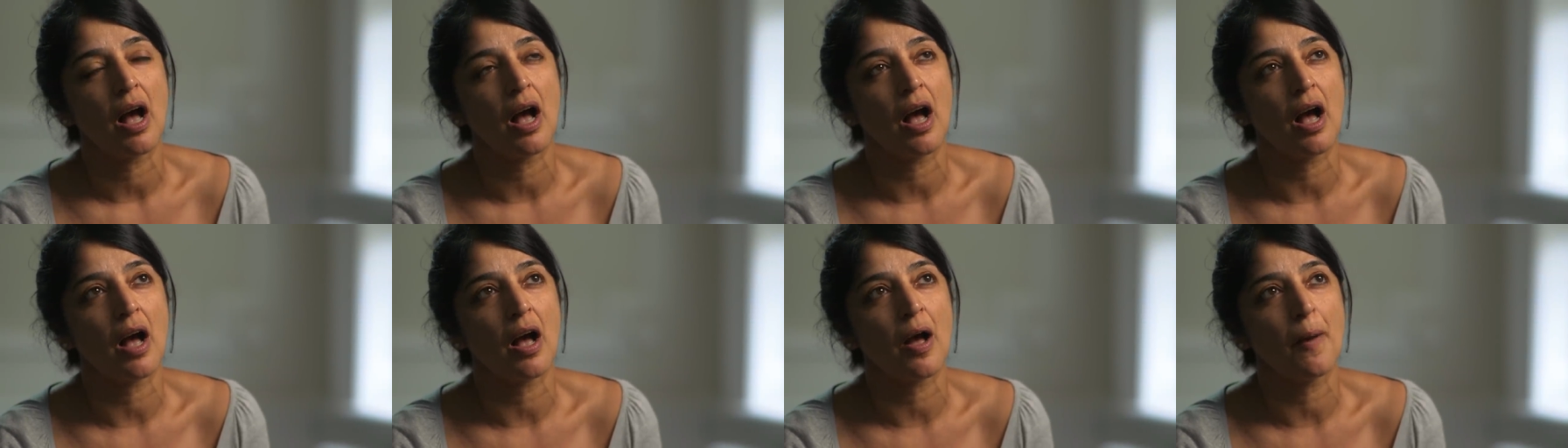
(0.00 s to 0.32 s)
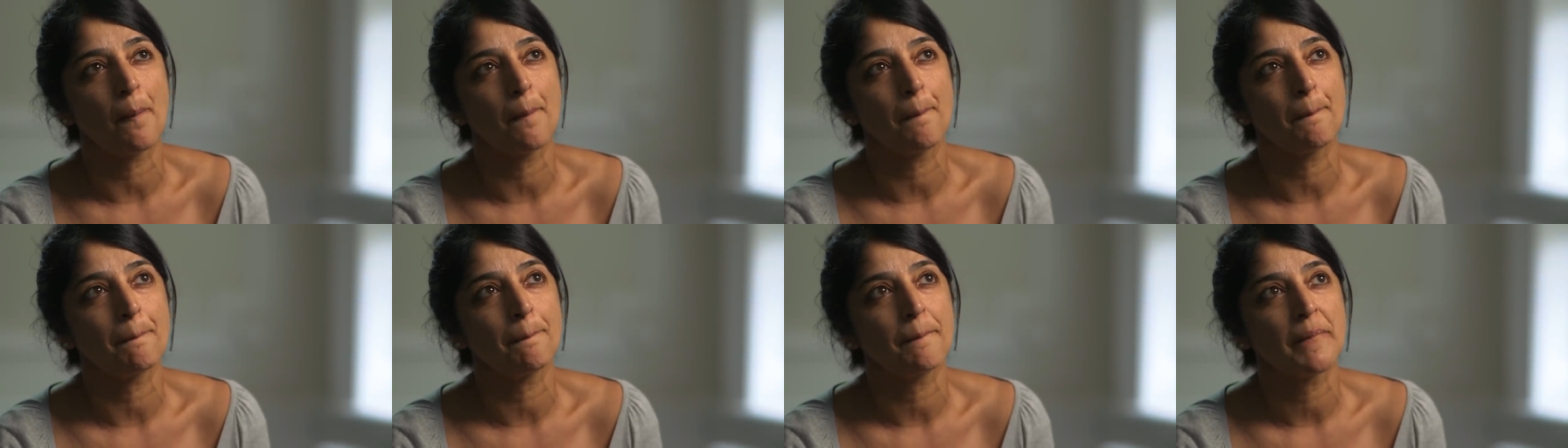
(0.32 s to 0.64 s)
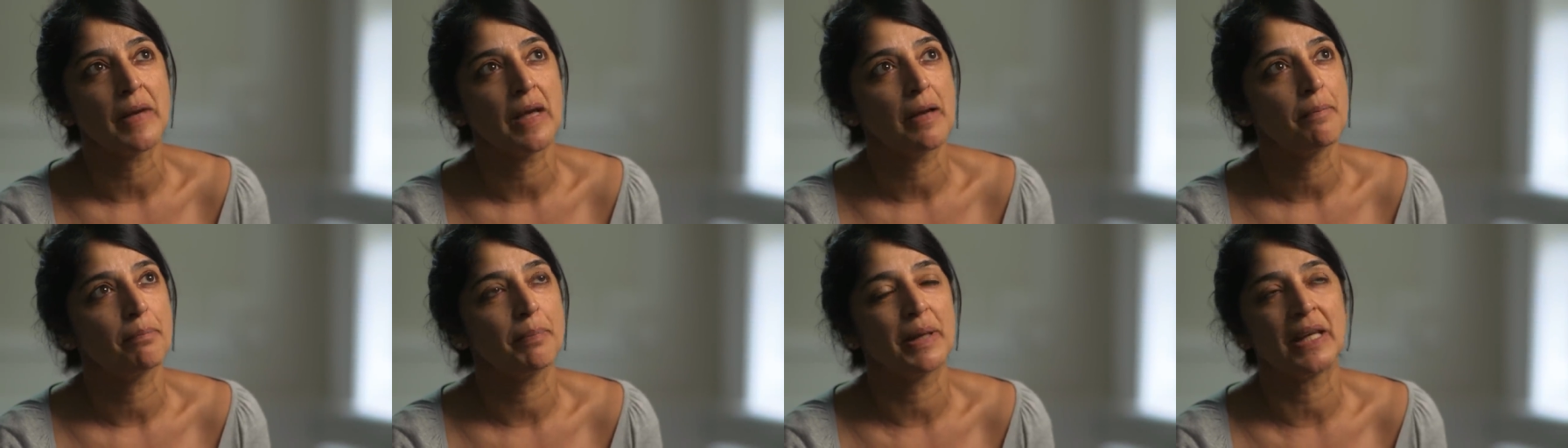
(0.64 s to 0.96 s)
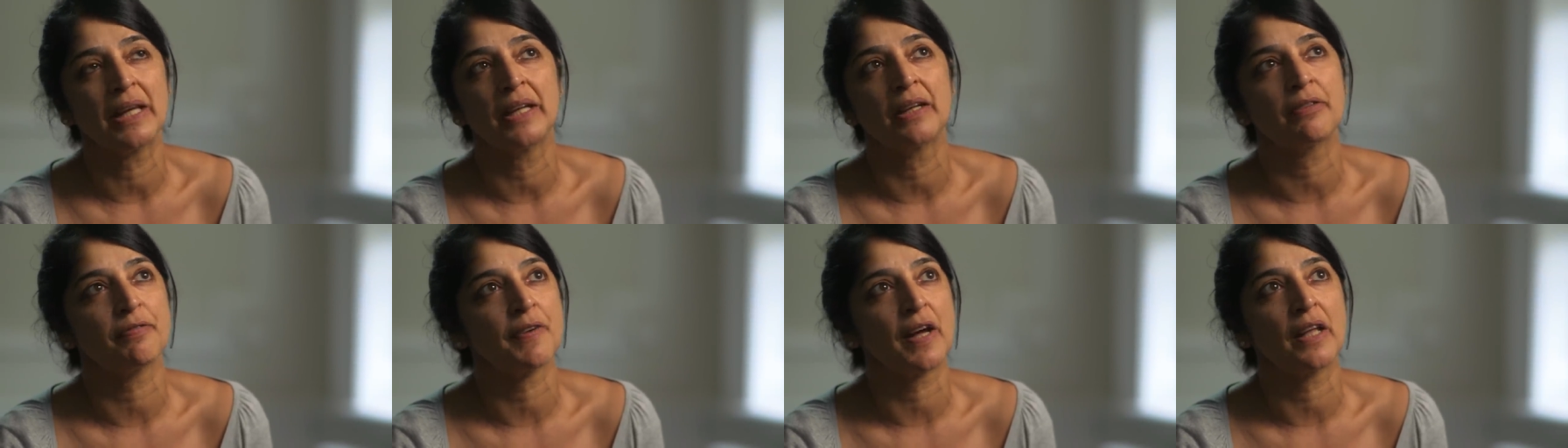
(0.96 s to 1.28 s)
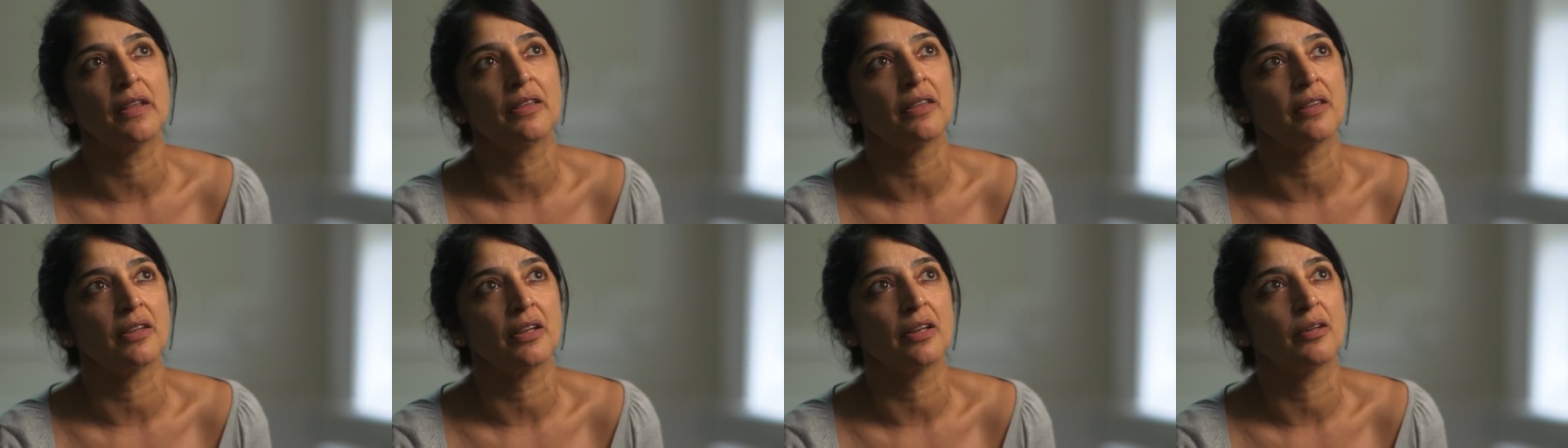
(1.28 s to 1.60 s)
um, be an
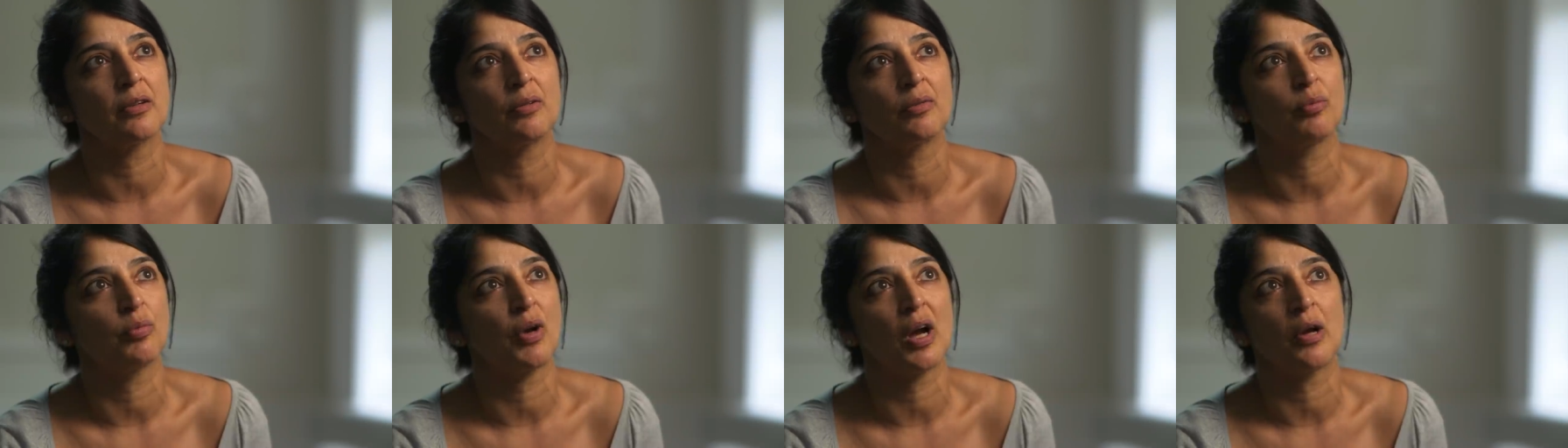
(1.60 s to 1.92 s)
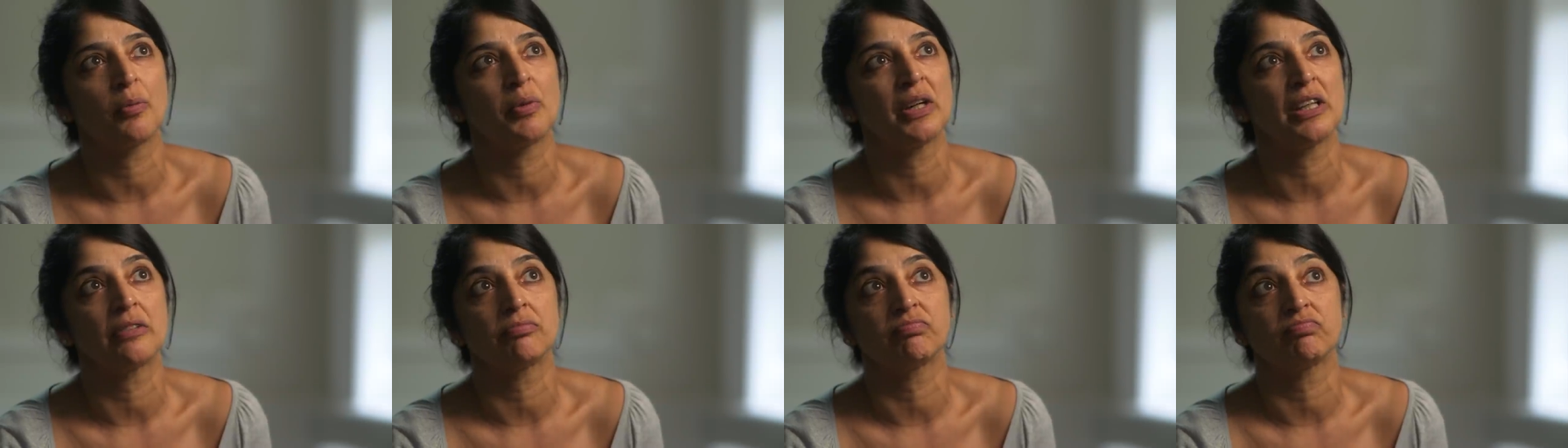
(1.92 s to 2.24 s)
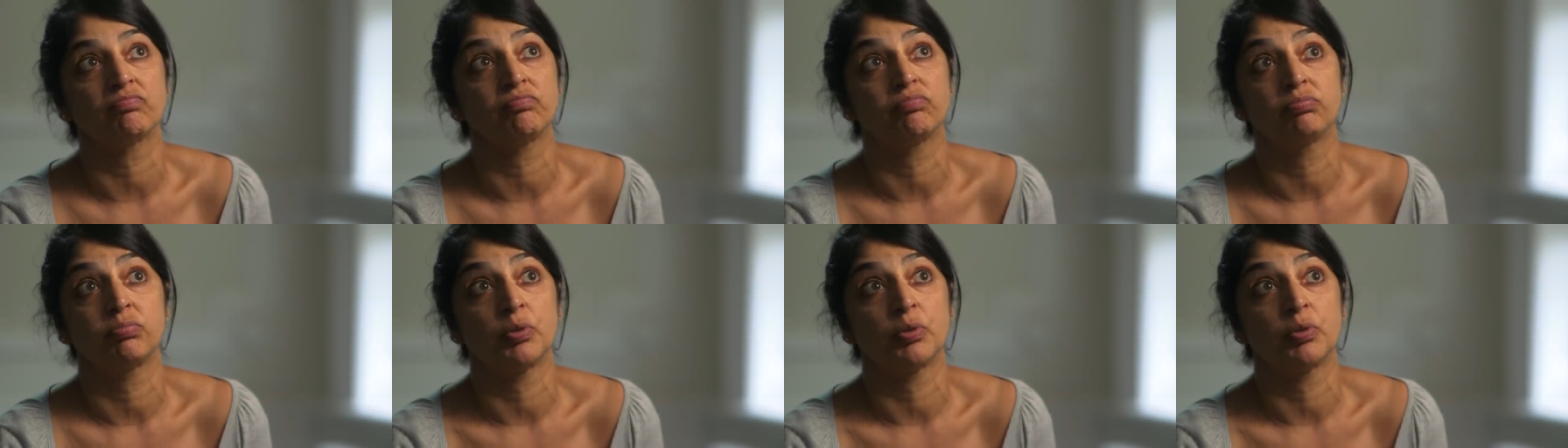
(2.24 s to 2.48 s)
event that where we